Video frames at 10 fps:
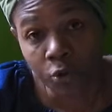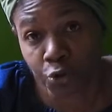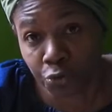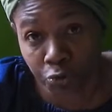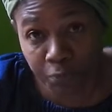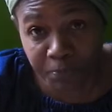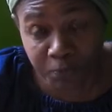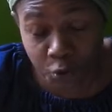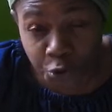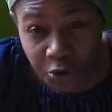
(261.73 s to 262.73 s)

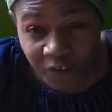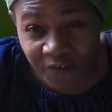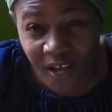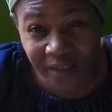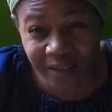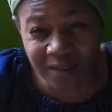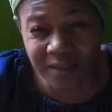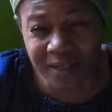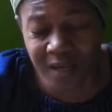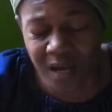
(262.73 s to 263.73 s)
Through the fact
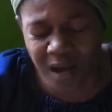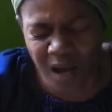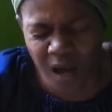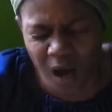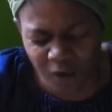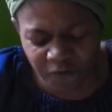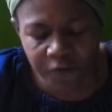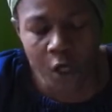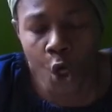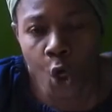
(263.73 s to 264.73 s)
of
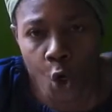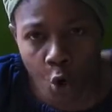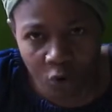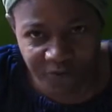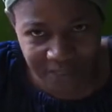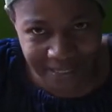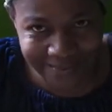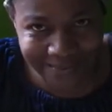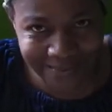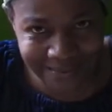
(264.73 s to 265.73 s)

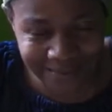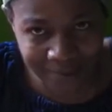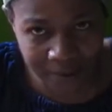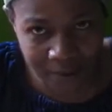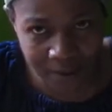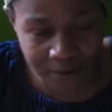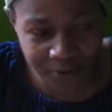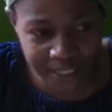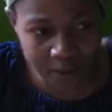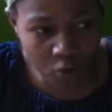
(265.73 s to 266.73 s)
COVID-19. All
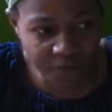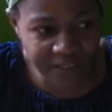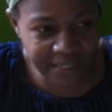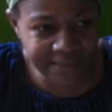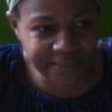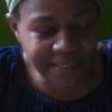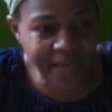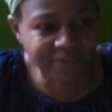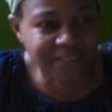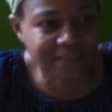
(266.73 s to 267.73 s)
right, COVID-19
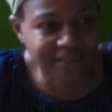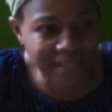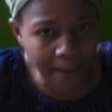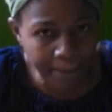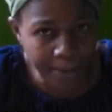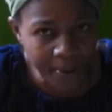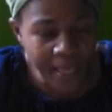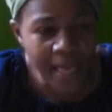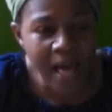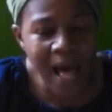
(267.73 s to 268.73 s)
has stopped
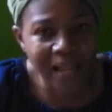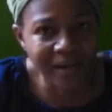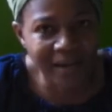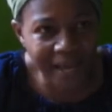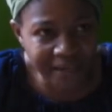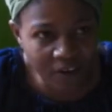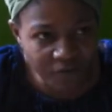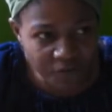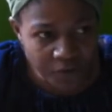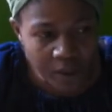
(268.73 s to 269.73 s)
a lot
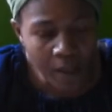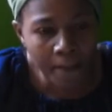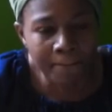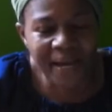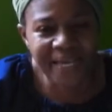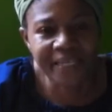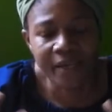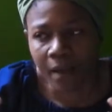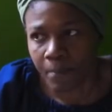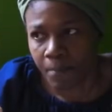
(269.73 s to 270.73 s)
of
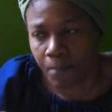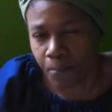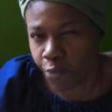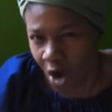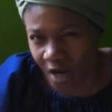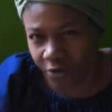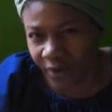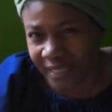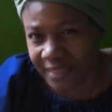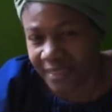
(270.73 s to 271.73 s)
my
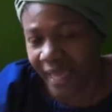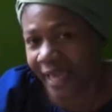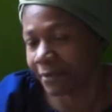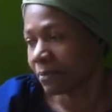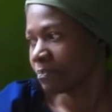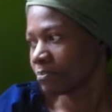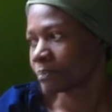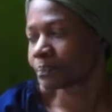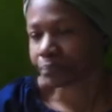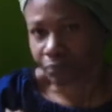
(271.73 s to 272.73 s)
progress, and
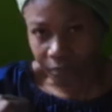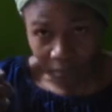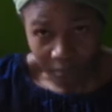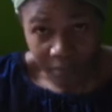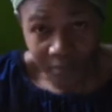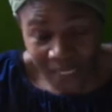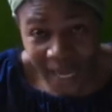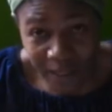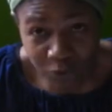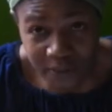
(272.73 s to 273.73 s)

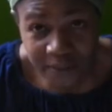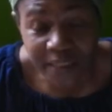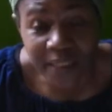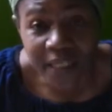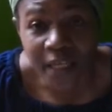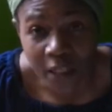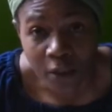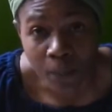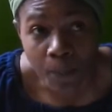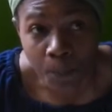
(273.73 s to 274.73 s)
I would say
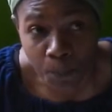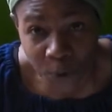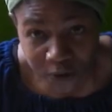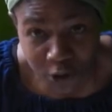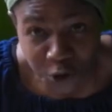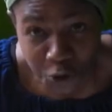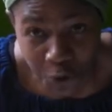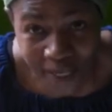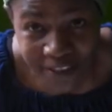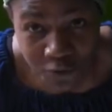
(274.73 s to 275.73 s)
put the
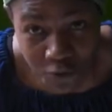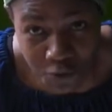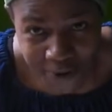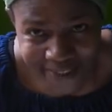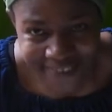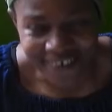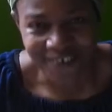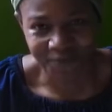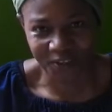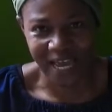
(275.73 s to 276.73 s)
show on the road
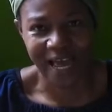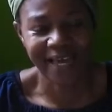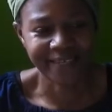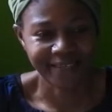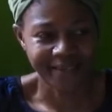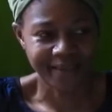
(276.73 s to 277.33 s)
for the I.